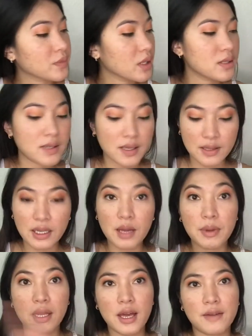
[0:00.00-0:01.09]
So I think I'm
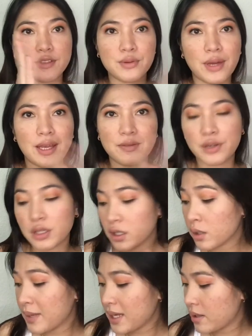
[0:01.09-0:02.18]
gonna have to wait for a little
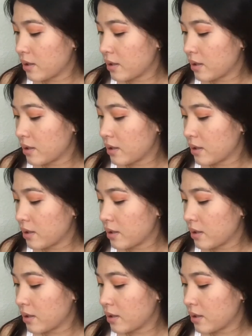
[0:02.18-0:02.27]
bit.